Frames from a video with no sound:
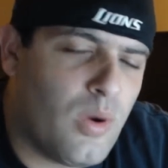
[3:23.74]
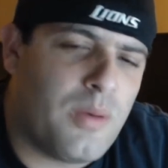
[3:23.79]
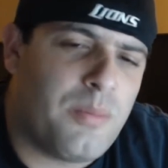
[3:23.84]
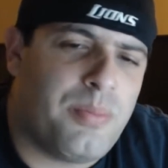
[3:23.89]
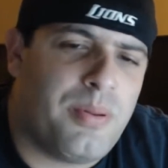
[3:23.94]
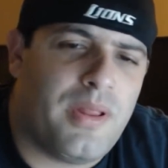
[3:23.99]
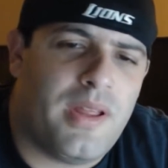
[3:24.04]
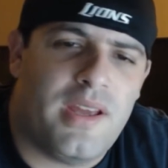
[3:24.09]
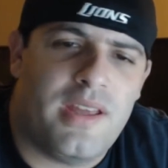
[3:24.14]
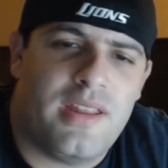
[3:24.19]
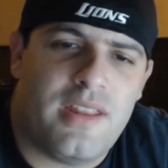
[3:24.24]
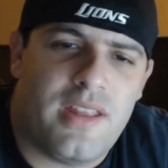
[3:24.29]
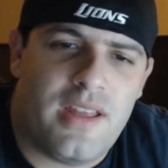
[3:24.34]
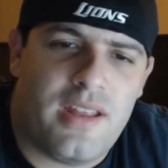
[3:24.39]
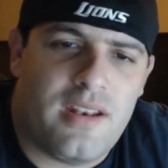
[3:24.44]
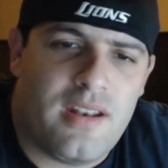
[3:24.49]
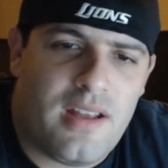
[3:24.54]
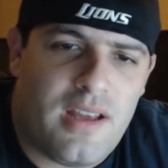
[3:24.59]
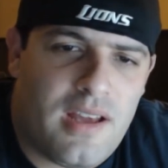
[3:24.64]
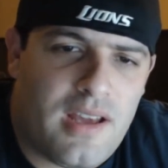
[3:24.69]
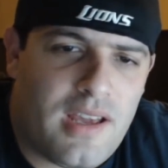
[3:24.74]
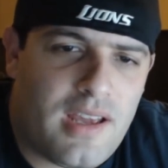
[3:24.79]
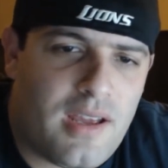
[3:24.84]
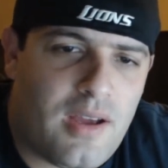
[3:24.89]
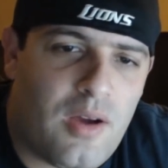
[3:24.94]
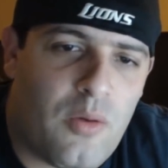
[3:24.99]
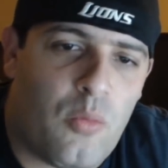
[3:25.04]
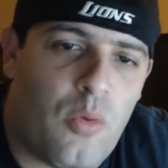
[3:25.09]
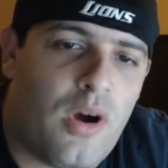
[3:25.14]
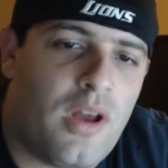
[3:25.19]
one play that
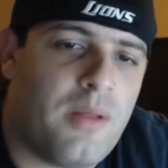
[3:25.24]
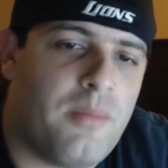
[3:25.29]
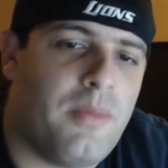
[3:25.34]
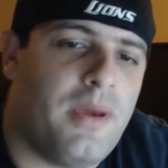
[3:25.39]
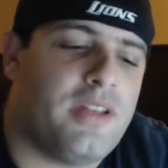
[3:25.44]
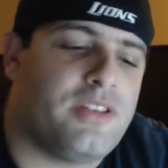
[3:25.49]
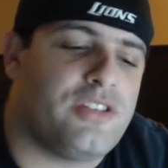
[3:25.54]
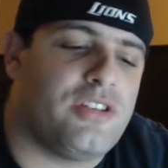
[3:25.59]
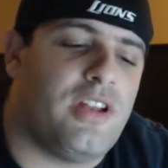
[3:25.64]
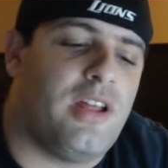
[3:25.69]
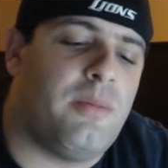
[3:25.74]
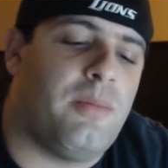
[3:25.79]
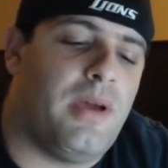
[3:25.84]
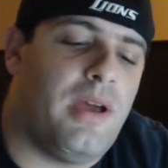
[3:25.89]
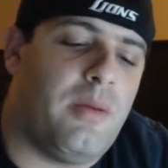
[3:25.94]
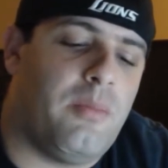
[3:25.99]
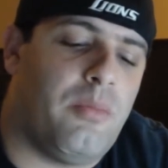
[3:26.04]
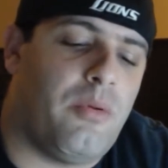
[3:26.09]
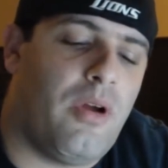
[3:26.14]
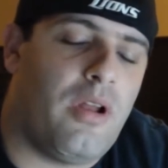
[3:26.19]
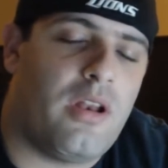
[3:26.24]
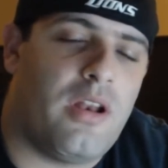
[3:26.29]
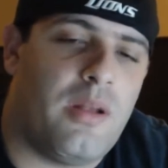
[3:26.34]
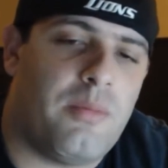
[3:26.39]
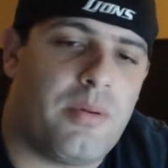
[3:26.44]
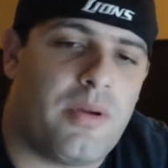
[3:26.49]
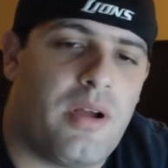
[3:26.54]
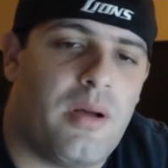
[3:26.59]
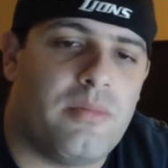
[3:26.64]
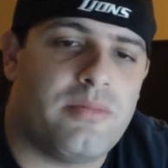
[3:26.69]
I want to mention, I brought it
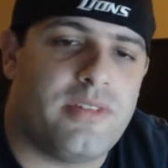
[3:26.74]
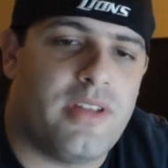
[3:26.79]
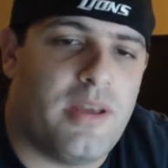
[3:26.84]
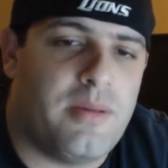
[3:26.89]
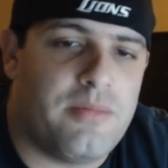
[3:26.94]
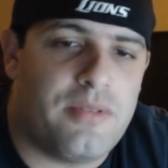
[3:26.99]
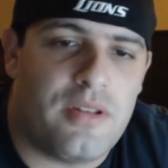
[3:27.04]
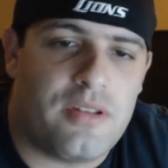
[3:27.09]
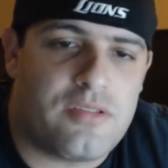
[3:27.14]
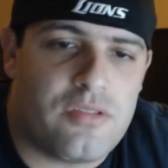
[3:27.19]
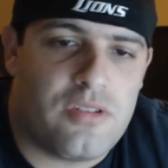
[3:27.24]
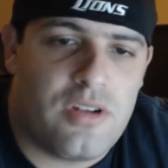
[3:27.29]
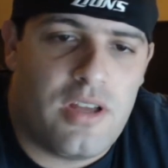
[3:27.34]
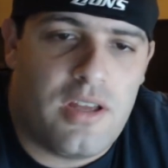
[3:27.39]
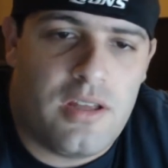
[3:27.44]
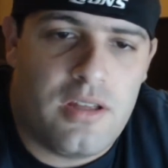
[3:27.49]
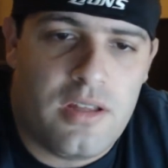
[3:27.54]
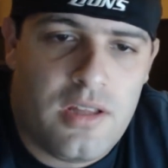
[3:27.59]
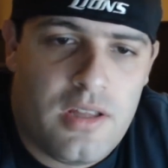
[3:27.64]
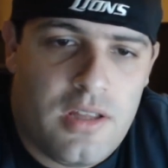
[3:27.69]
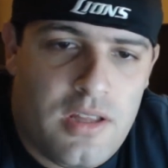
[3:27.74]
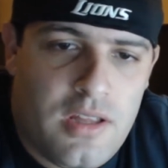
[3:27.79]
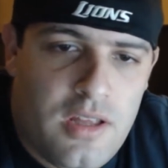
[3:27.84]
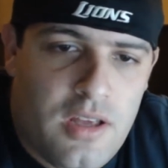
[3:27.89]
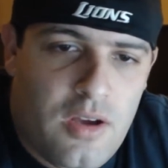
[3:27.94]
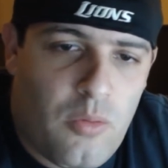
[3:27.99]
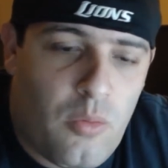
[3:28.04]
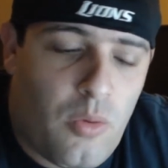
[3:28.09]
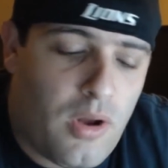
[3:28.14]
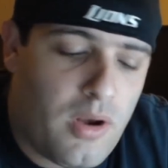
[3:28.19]
up a couple times yesterday.
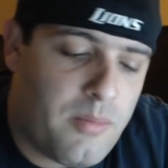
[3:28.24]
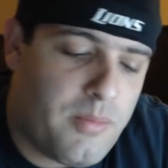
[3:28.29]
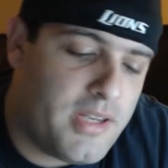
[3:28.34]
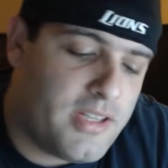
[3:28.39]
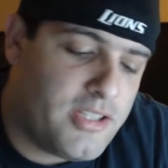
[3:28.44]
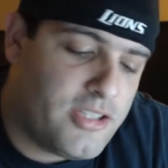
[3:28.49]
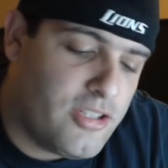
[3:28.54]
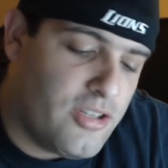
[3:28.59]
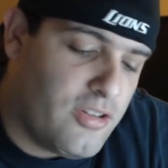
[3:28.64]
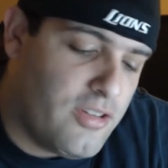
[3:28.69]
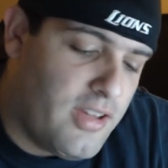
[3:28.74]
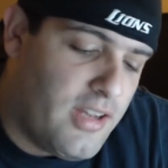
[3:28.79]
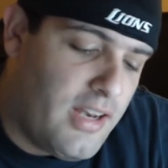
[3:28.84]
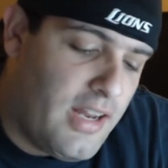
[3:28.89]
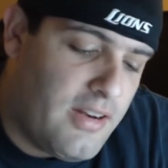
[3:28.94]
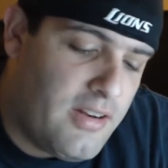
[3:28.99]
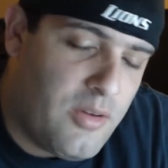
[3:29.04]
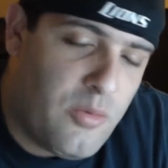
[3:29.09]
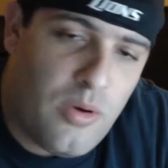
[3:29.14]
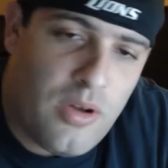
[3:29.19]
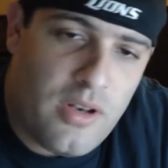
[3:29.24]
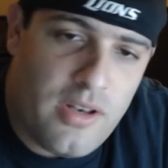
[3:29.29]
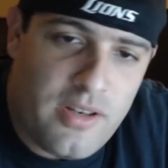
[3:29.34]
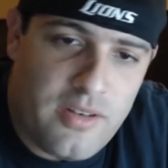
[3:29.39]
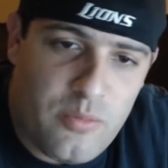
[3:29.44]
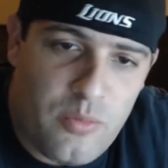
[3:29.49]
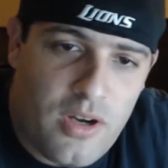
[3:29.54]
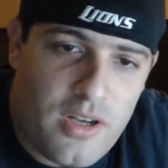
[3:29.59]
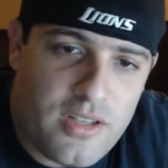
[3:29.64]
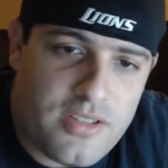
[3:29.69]
I want to make sure that anyone
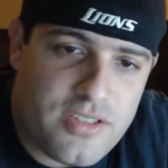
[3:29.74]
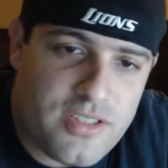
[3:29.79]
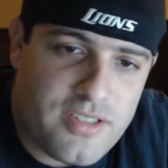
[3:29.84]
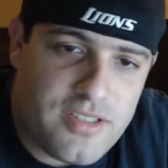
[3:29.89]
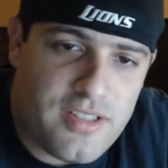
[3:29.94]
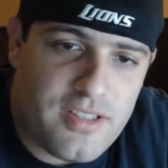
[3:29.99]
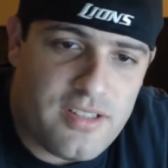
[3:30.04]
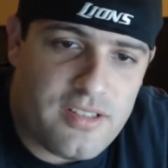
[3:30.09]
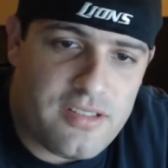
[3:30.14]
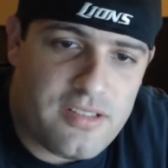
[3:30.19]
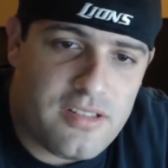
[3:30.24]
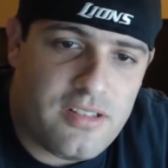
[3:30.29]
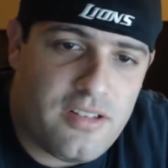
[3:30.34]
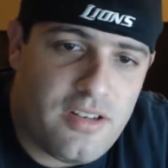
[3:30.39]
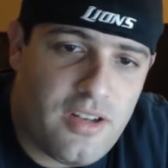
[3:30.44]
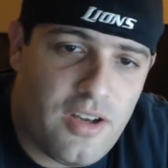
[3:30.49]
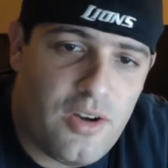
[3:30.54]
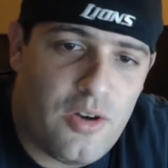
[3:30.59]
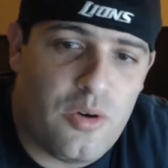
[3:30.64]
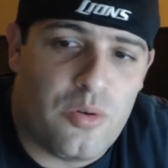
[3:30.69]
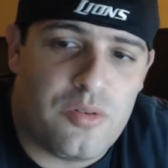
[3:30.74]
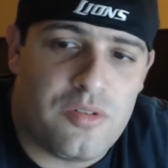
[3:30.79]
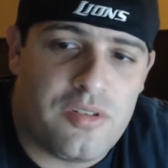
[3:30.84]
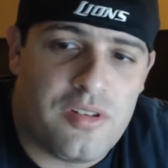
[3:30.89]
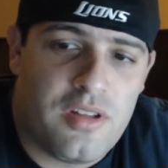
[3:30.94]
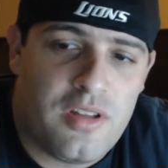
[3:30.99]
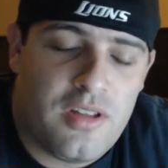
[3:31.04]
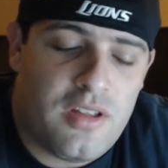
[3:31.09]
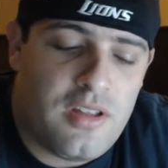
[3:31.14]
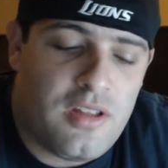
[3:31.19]
that watches this
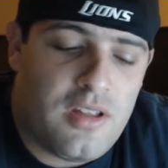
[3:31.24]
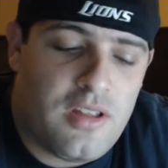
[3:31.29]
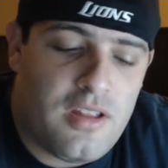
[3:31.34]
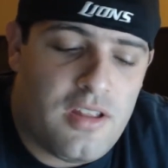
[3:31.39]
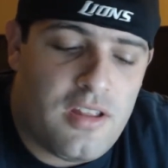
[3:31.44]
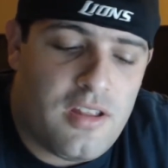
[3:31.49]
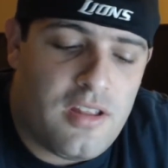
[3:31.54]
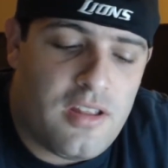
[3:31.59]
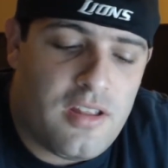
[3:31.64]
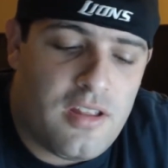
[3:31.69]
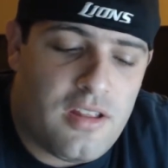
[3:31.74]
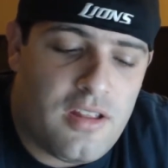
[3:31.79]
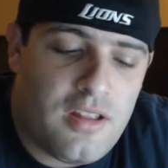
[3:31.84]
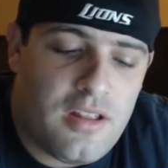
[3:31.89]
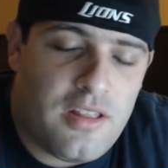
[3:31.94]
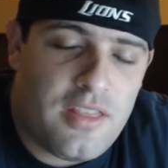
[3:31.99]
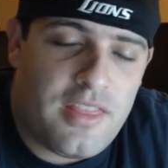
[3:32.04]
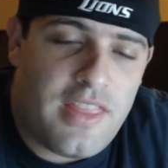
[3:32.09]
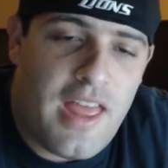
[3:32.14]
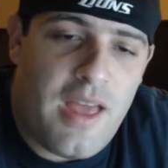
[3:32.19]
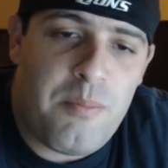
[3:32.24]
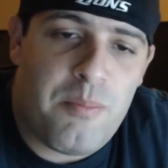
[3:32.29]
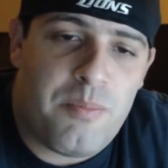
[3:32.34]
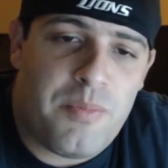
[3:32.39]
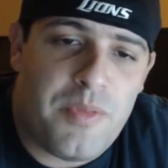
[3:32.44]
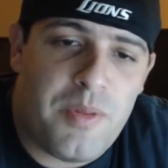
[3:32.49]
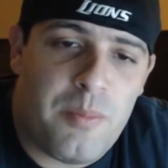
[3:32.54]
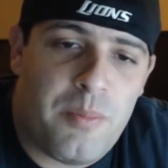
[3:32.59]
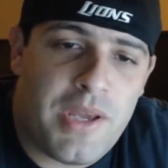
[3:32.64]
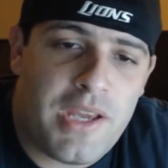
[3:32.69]
knows
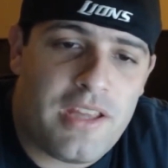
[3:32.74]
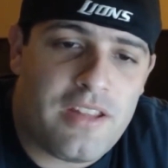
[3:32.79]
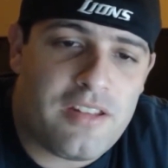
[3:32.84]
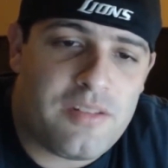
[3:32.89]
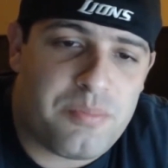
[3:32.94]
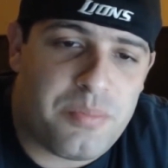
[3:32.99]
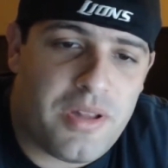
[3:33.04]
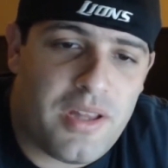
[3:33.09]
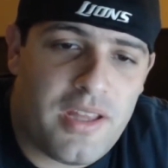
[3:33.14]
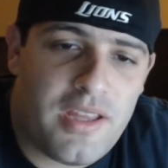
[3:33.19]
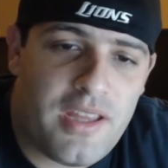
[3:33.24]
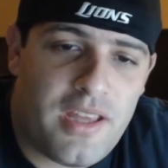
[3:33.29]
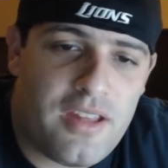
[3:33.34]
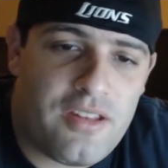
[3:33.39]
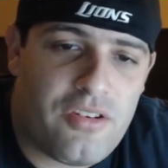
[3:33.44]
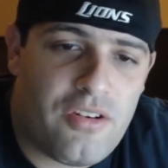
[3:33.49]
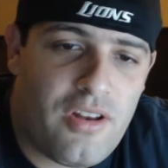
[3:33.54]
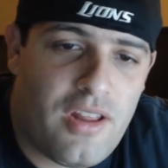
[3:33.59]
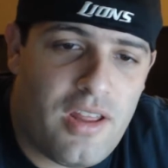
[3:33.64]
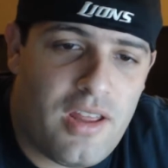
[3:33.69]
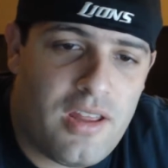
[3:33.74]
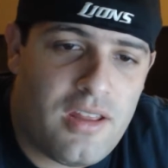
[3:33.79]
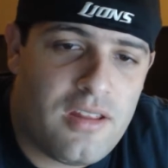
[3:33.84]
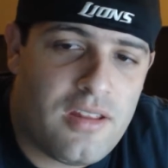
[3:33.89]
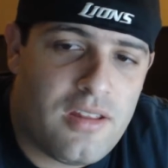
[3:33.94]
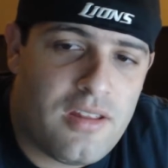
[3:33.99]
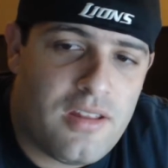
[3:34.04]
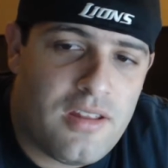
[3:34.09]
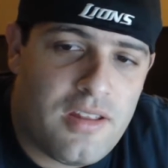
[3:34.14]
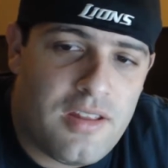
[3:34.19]
that the biggest play
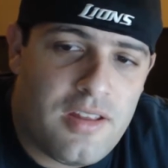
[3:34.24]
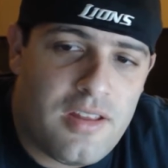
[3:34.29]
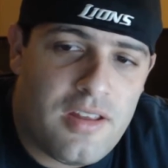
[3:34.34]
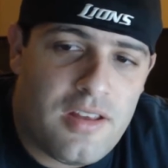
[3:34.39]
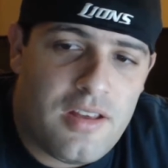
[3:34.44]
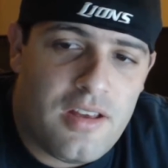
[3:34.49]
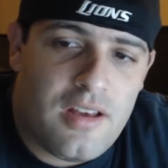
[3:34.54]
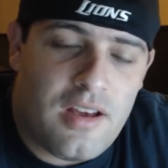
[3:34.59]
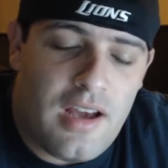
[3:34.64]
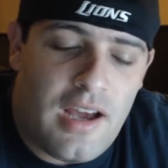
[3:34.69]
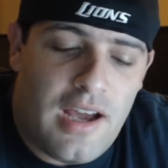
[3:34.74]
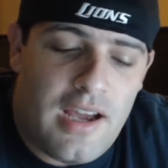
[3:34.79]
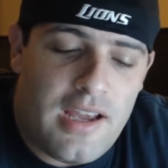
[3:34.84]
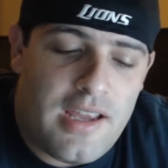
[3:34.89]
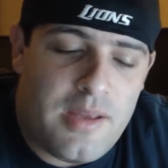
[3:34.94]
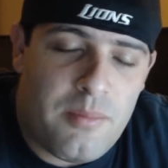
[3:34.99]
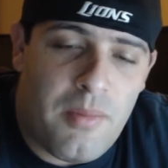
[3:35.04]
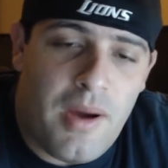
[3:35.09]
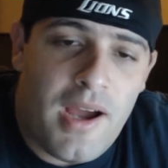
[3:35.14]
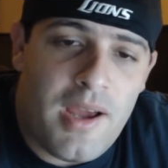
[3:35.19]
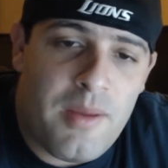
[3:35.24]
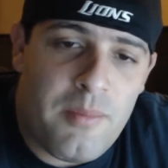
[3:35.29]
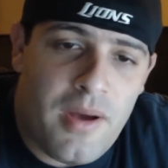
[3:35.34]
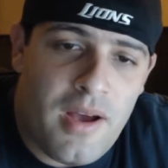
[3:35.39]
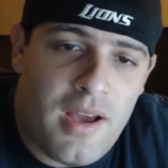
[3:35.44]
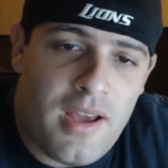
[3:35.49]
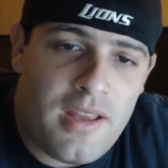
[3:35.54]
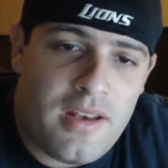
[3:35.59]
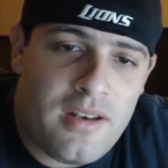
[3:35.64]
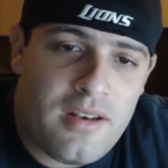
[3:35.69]
yesterday, in my
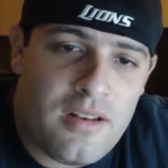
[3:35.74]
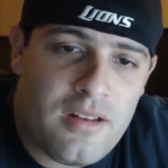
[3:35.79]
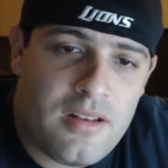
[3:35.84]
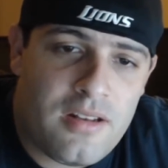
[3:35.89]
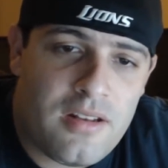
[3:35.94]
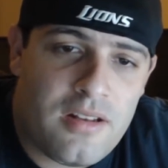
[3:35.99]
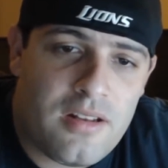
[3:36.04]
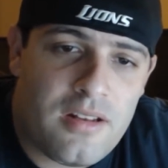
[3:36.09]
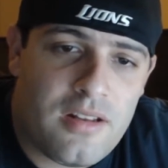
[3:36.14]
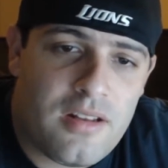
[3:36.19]
mind,